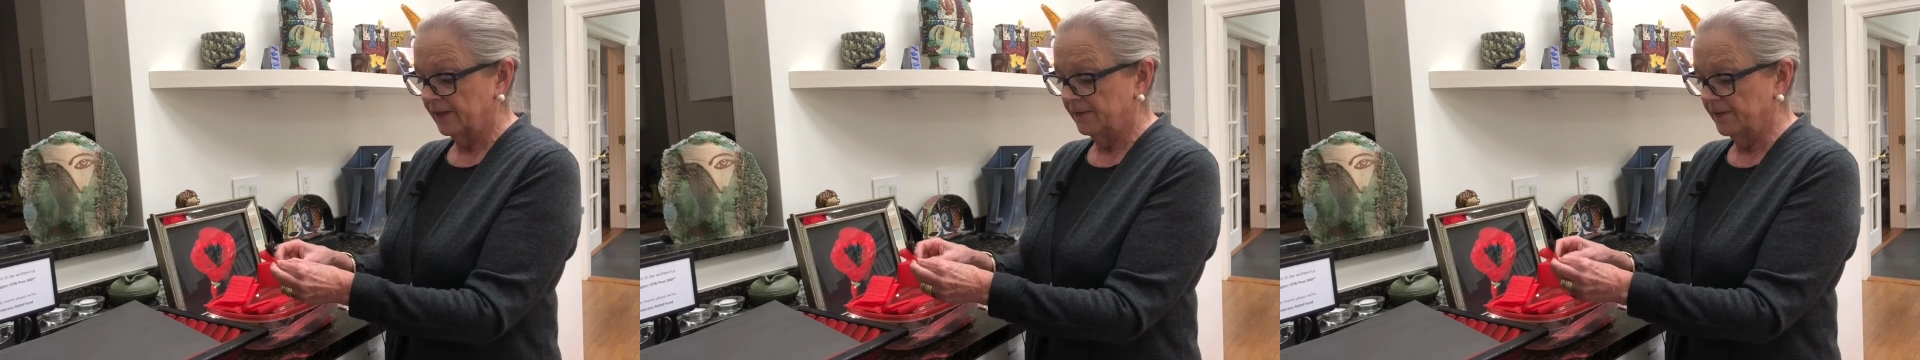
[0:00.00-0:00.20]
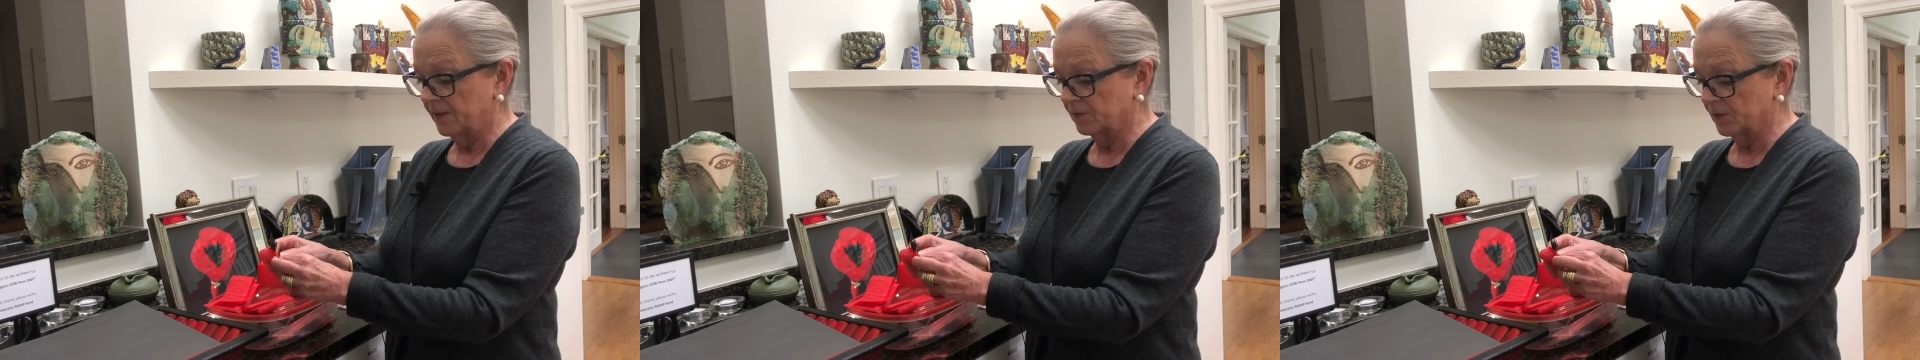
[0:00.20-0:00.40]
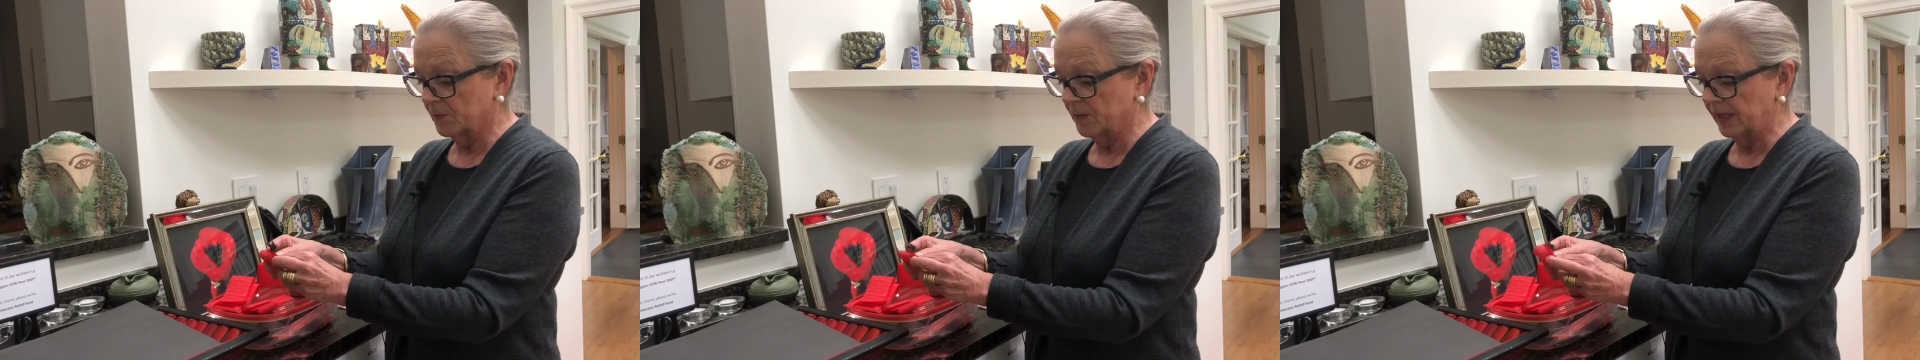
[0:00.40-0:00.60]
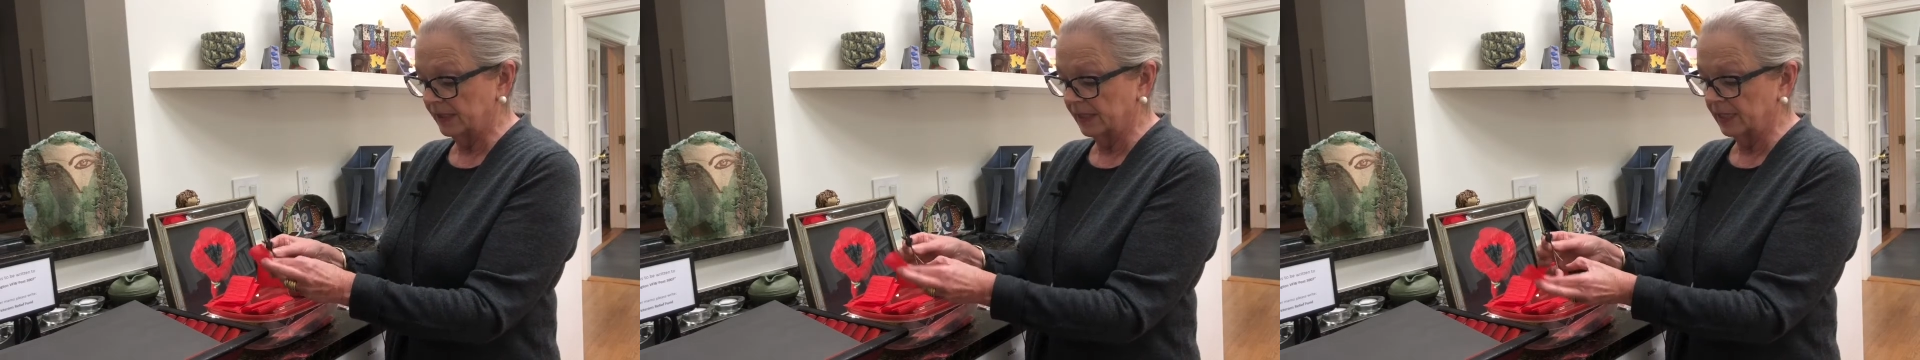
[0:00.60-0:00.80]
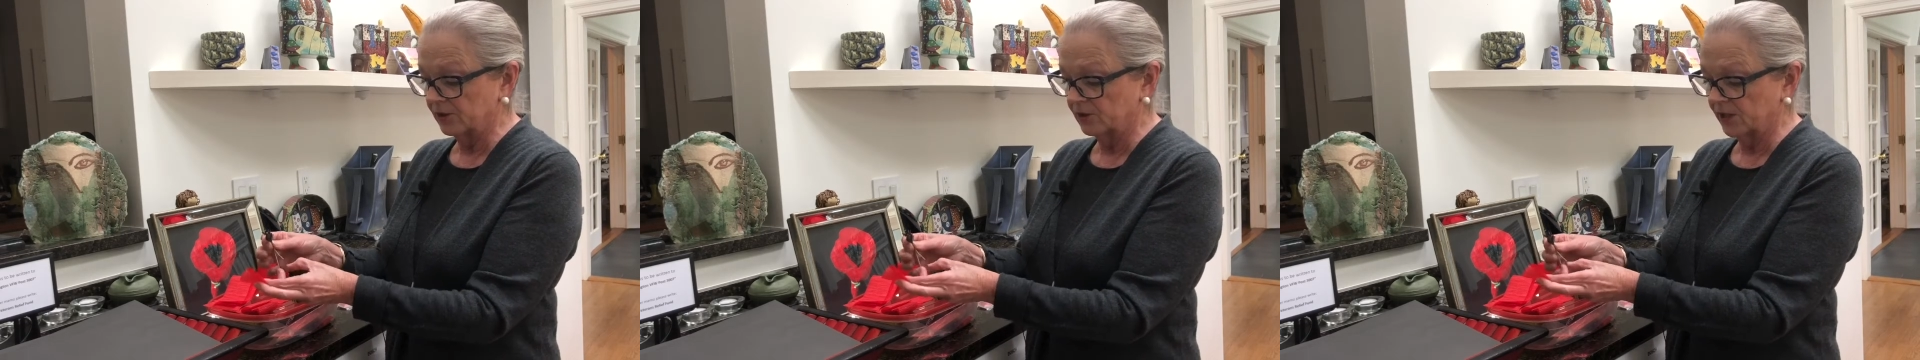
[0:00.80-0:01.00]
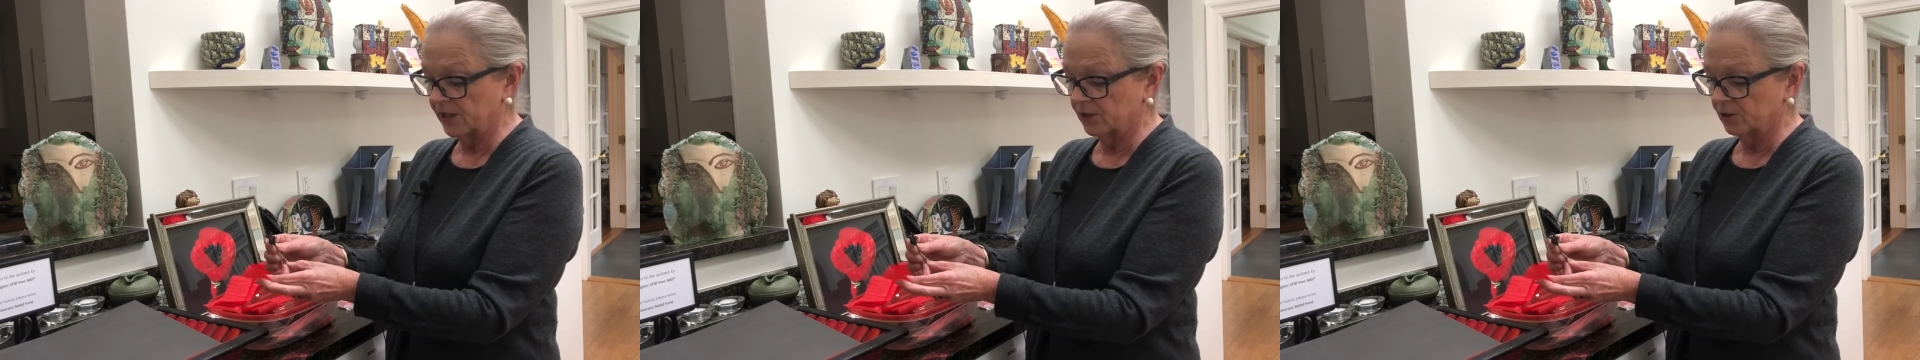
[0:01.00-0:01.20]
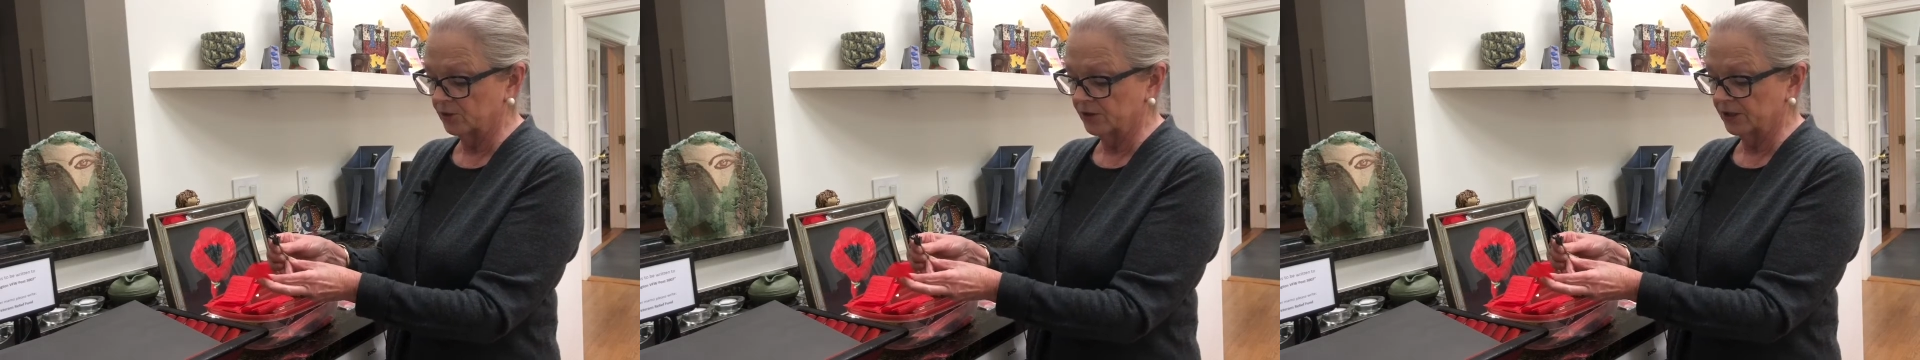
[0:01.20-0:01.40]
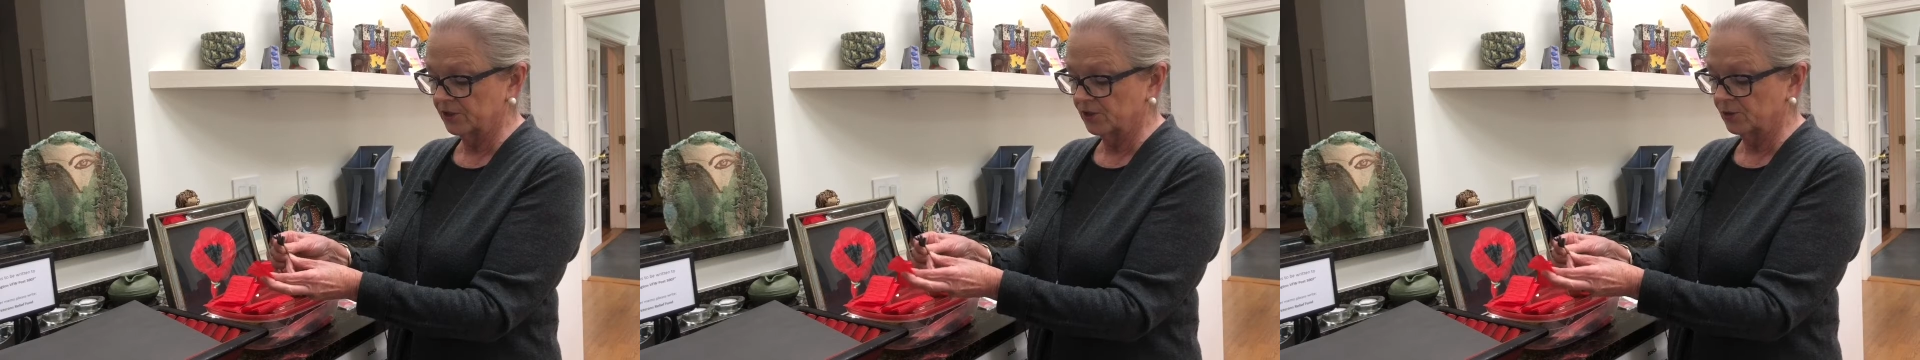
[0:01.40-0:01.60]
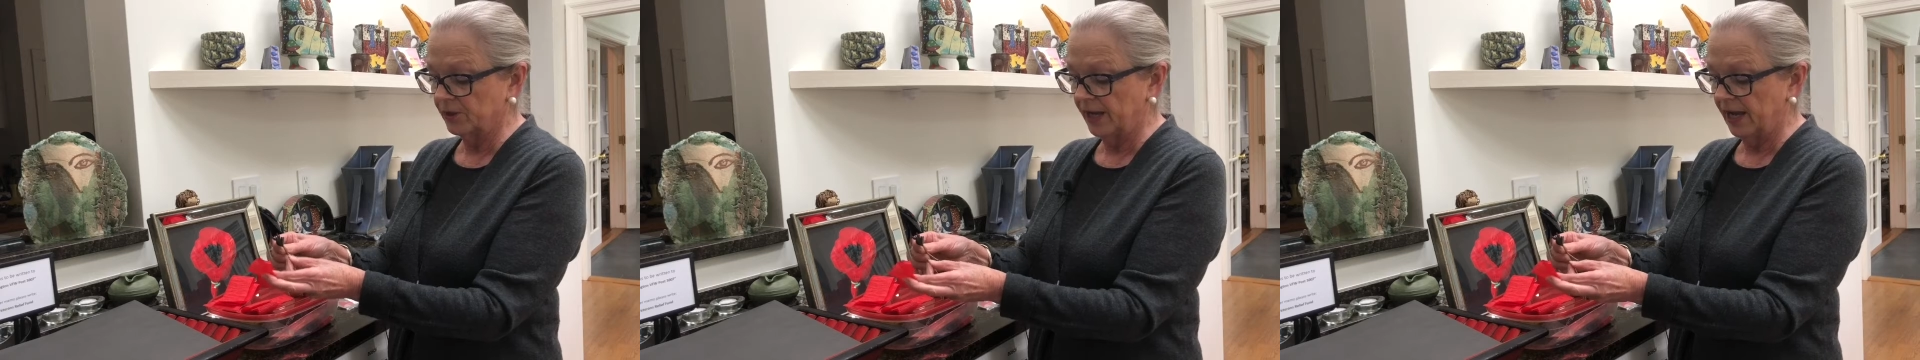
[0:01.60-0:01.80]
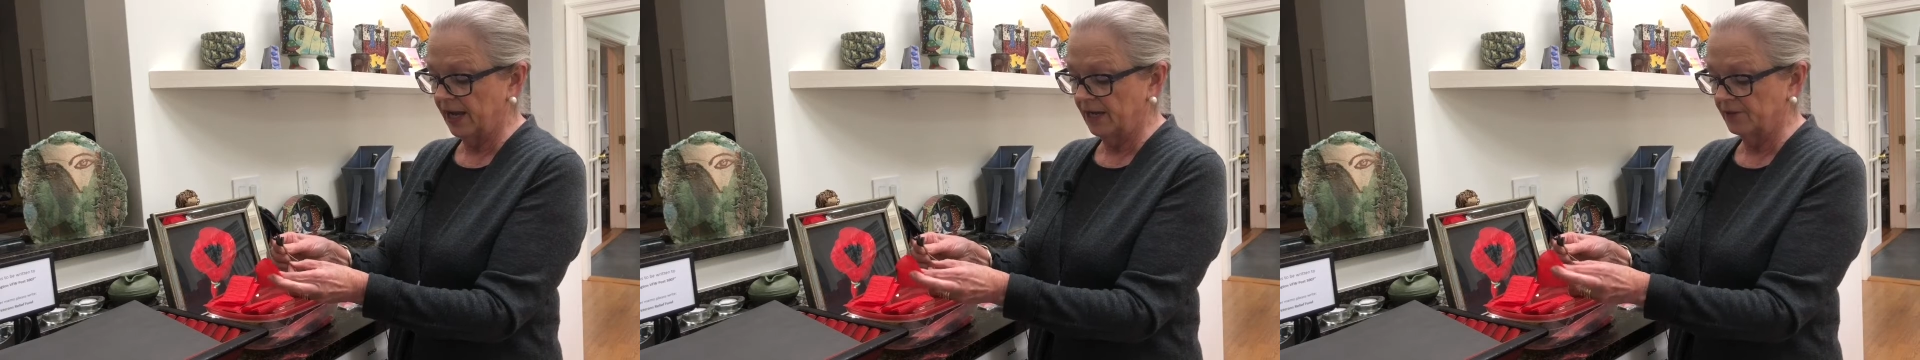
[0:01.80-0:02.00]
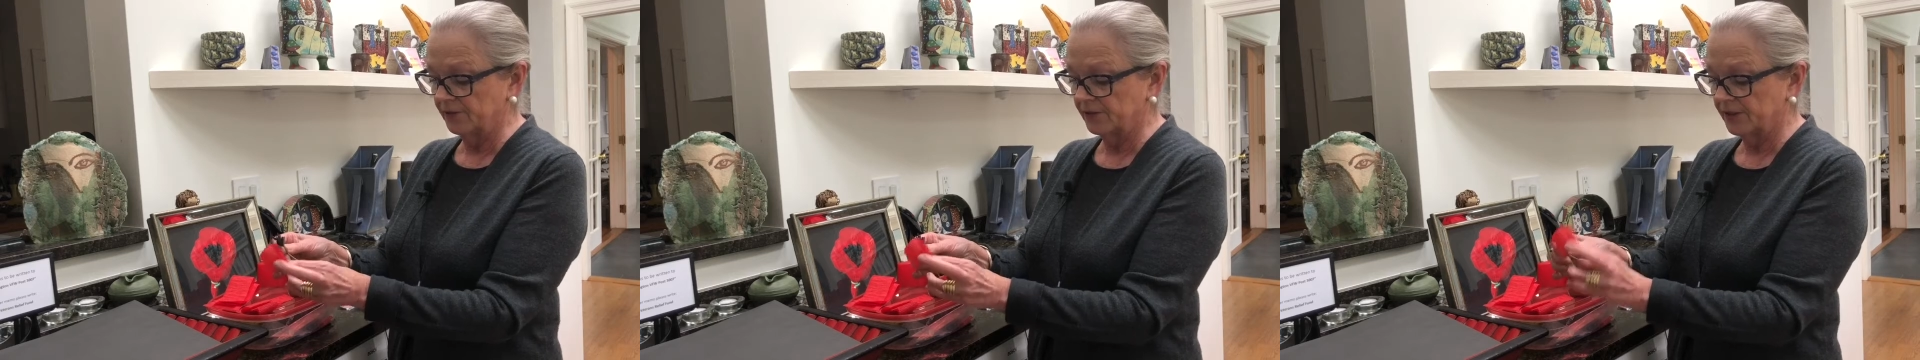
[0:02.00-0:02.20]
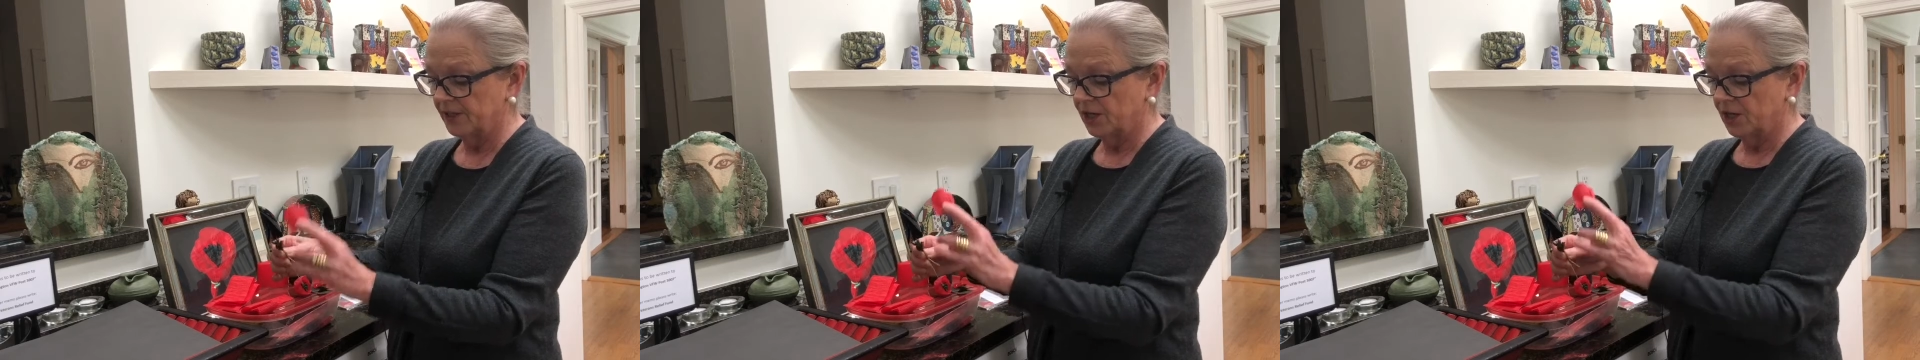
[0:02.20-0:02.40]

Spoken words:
the remaining tail that you have,